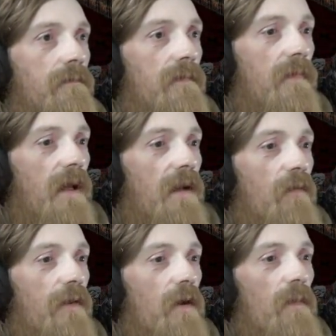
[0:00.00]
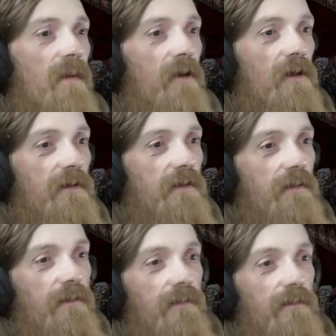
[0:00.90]
And without my Merc's
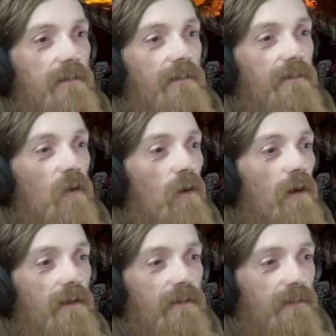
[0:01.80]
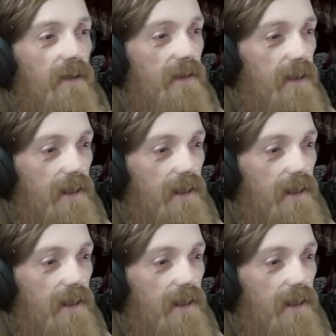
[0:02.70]
aura at that.